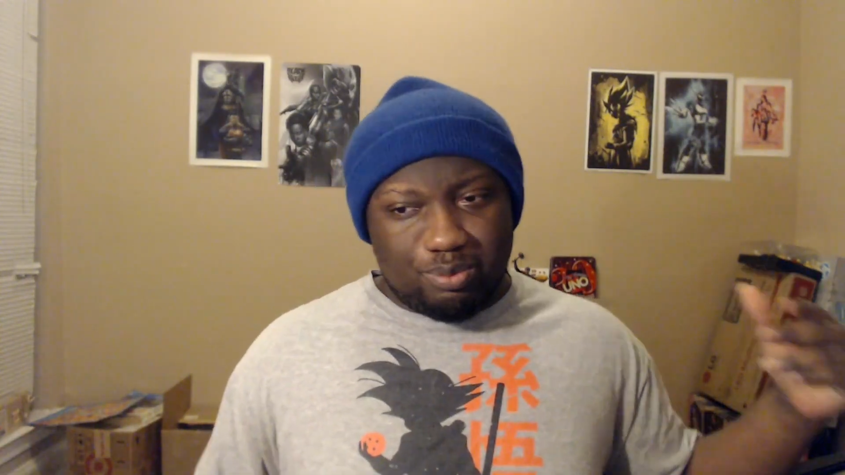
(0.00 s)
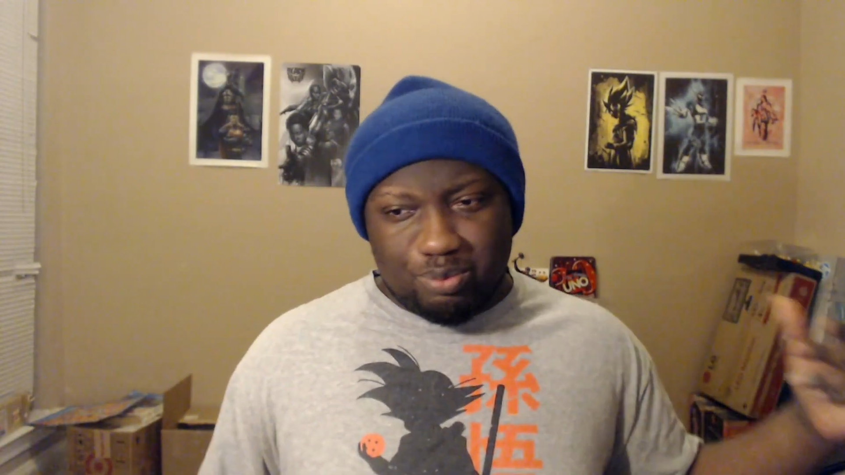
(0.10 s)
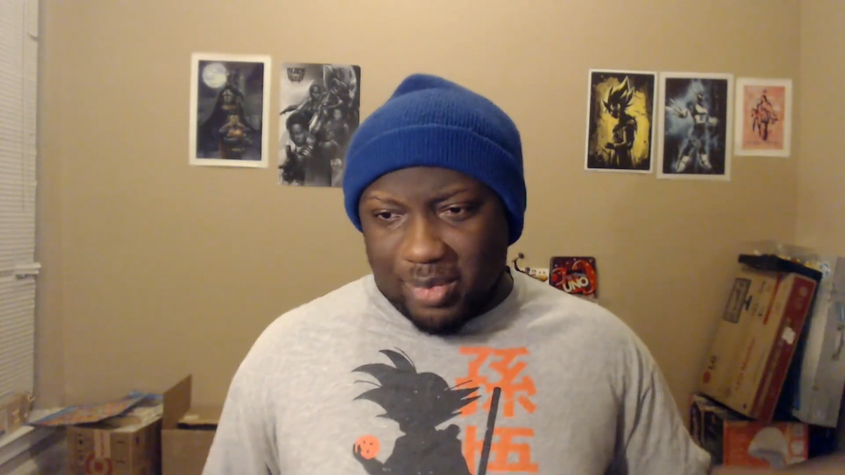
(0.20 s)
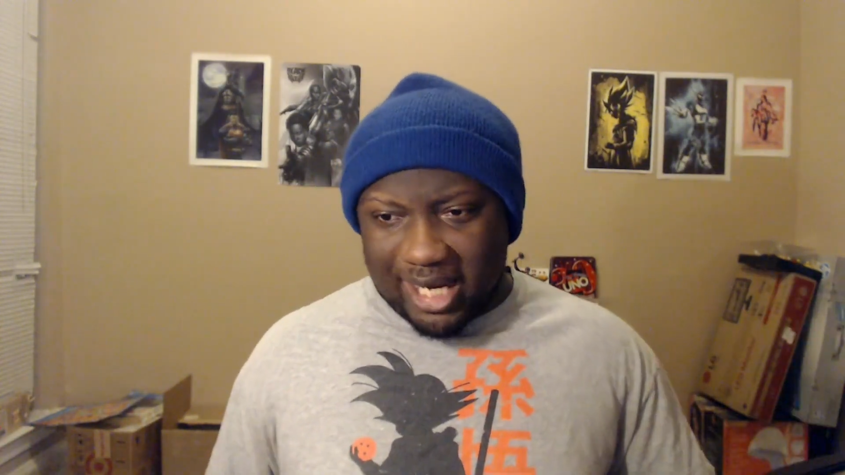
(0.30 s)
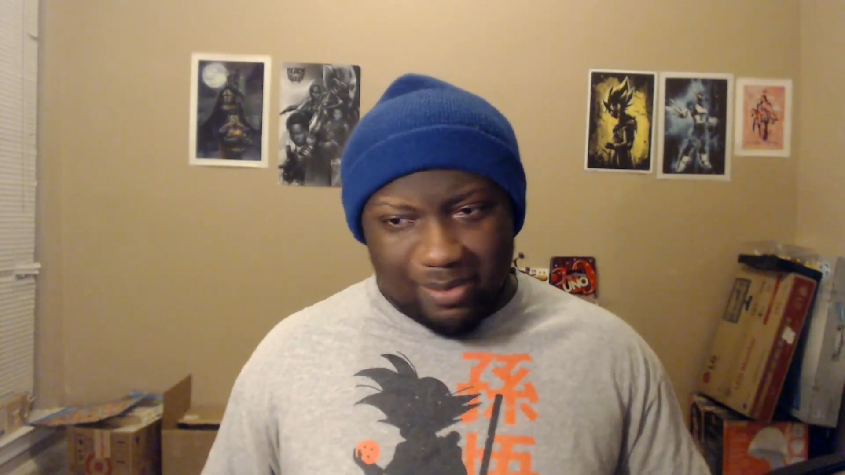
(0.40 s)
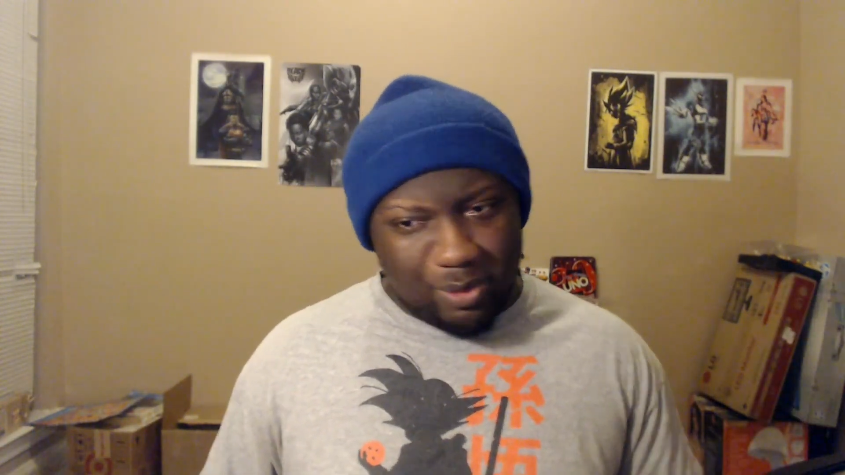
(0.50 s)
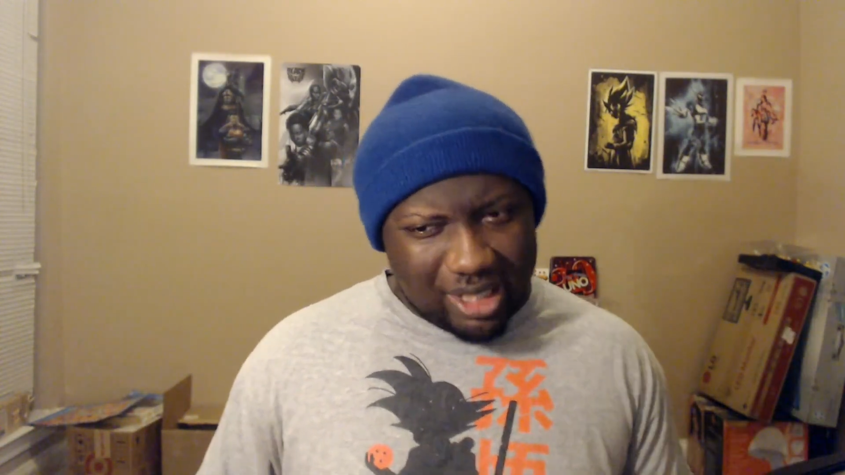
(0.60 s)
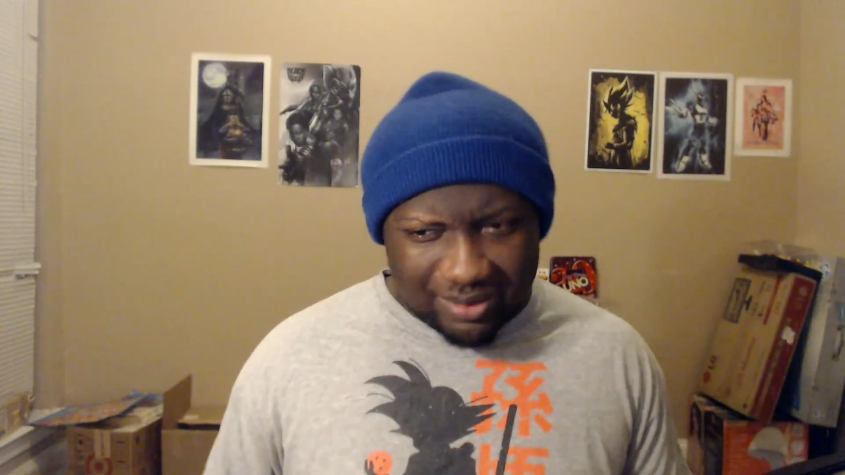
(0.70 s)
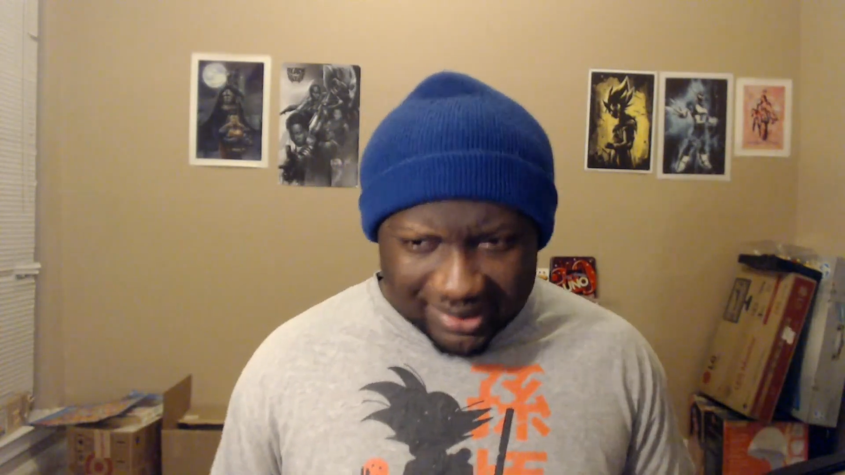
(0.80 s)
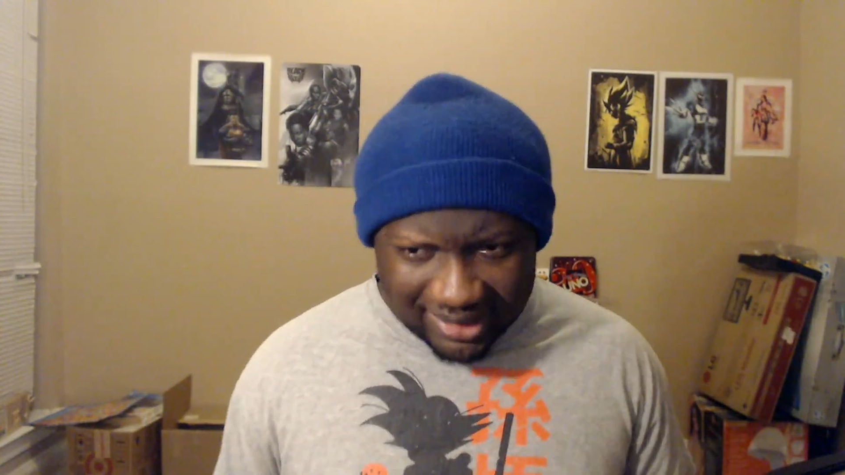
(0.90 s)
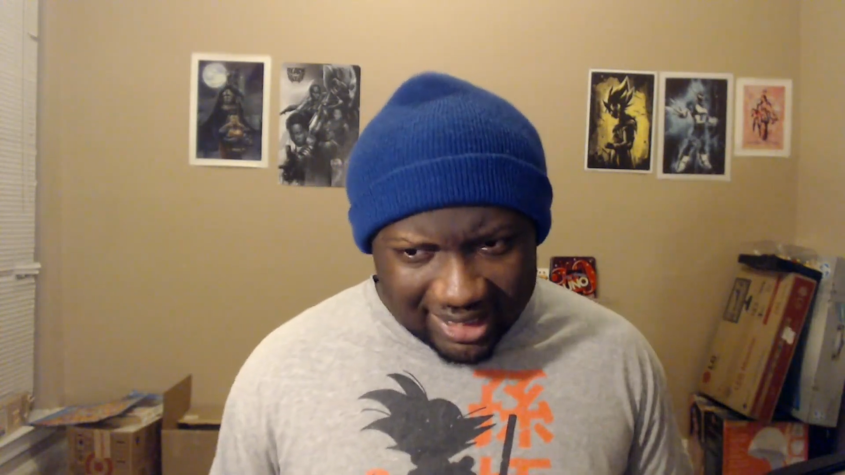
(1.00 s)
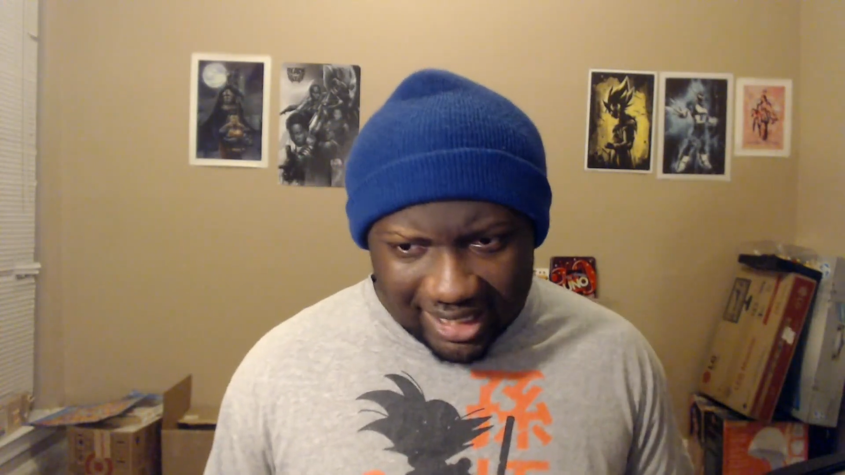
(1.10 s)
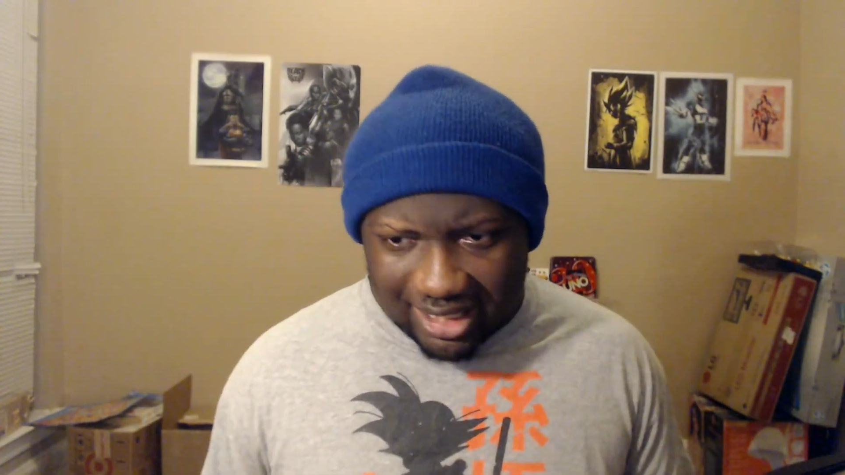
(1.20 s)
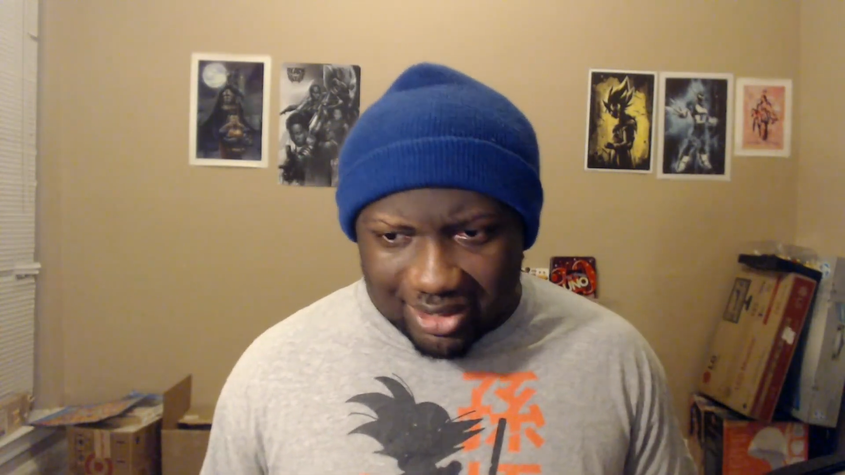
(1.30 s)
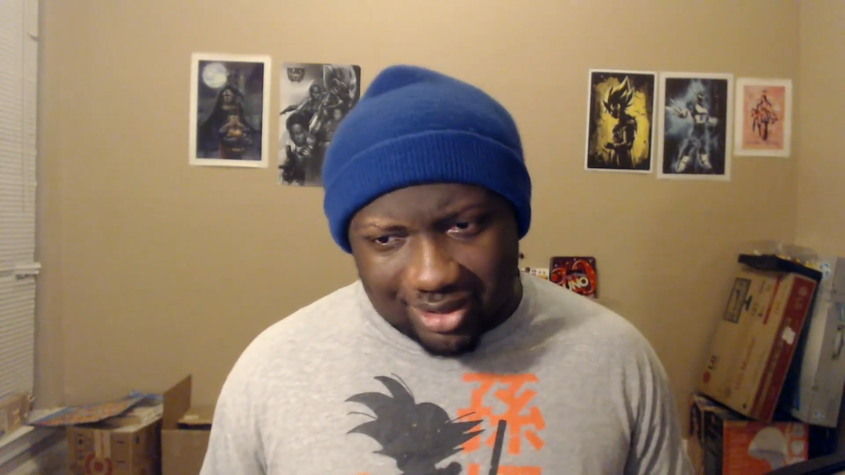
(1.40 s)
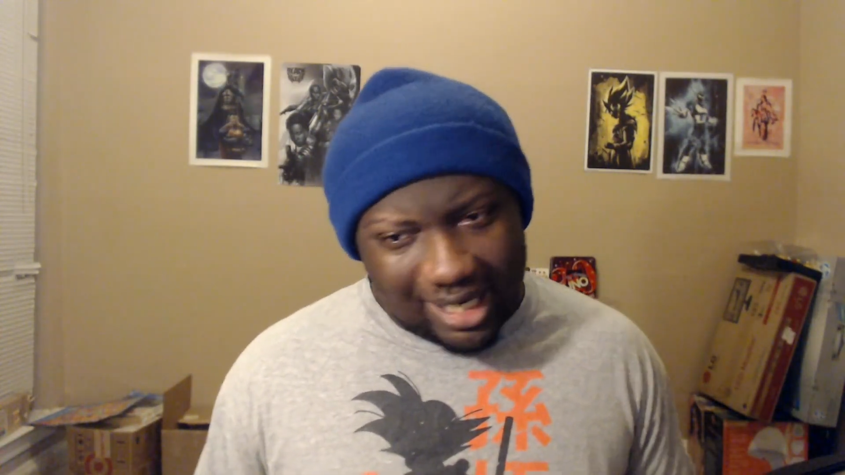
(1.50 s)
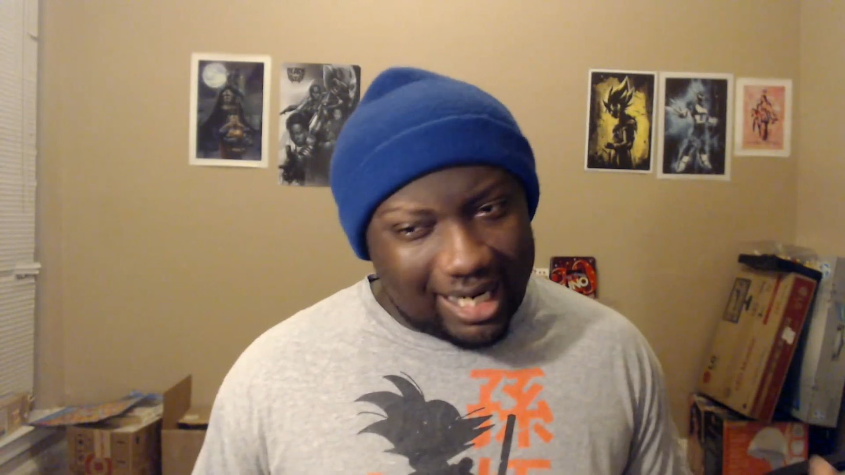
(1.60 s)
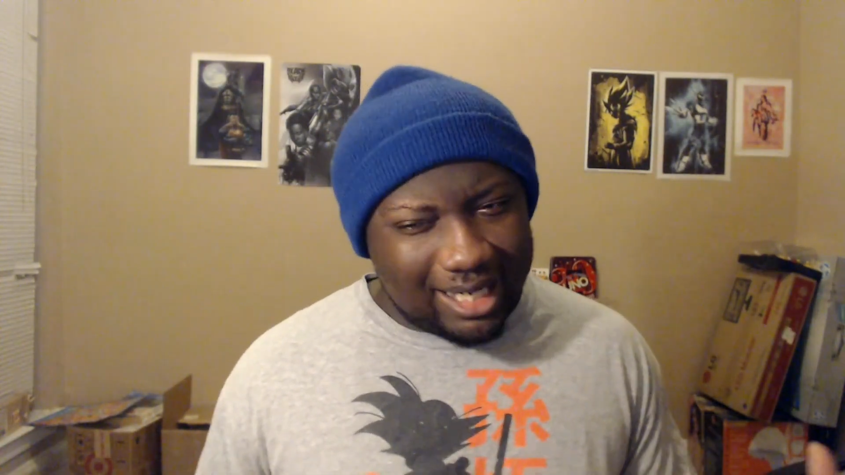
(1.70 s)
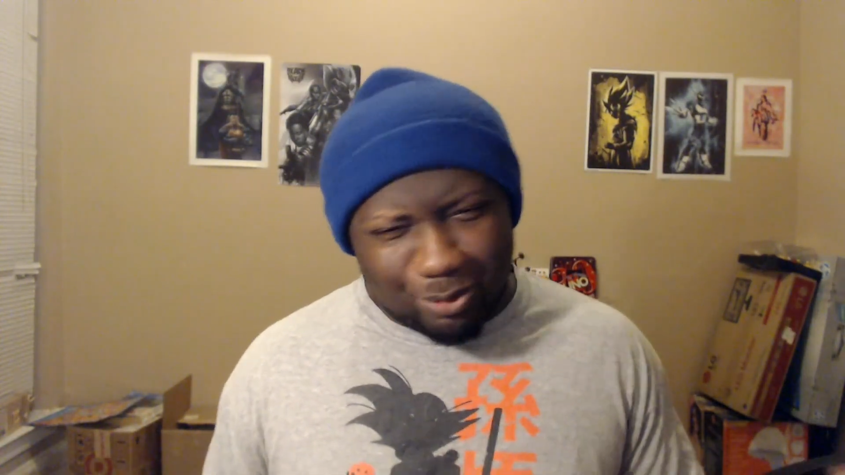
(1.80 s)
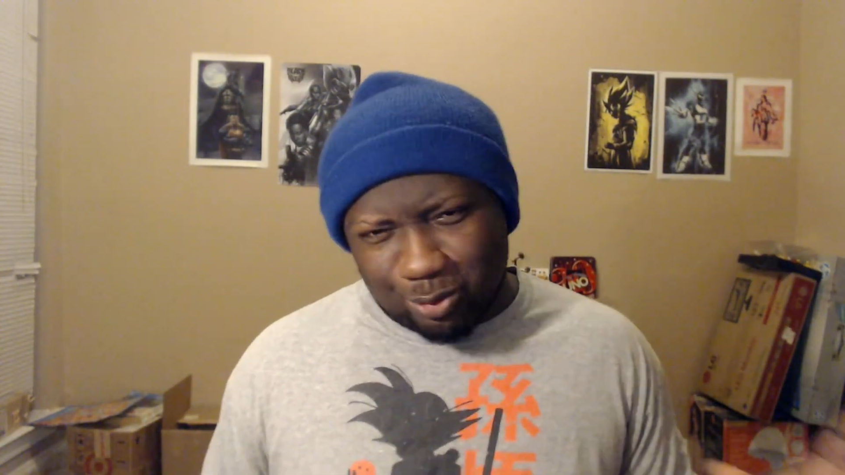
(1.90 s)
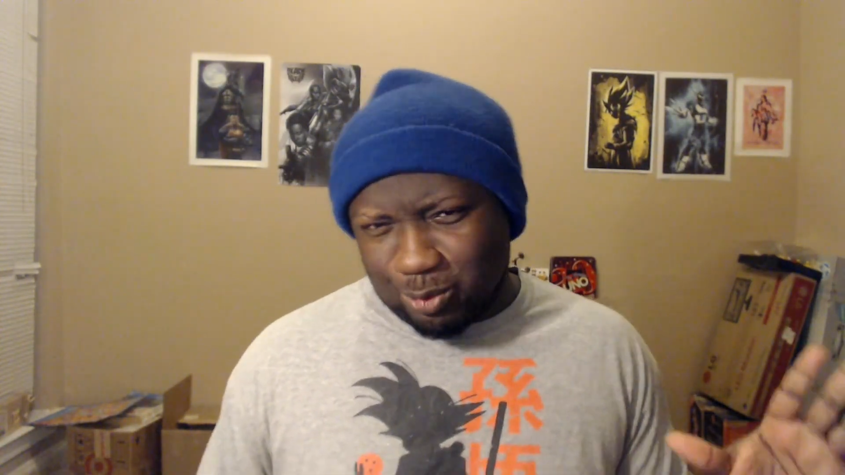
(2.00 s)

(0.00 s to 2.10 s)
maybe when I was a teenager, I